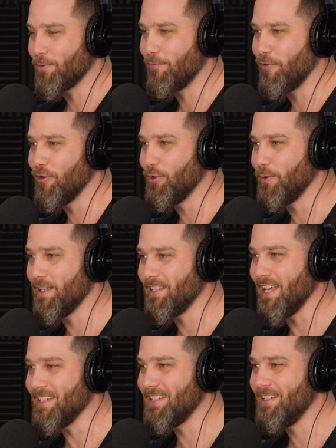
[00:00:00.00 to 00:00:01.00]
refer to it as
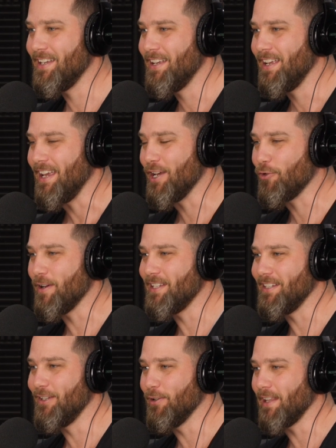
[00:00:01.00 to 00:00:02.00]
that
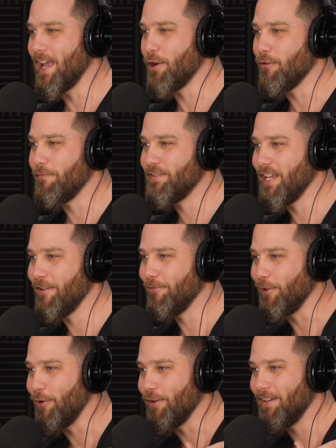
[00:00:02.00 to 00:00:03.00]
increasing your layer of
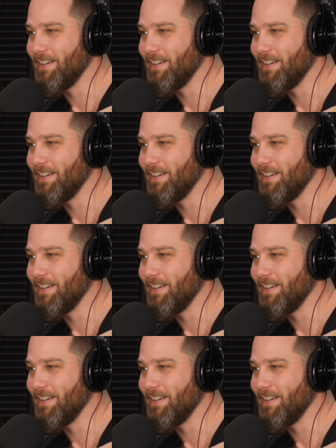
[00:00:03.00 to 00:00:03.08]
Teflon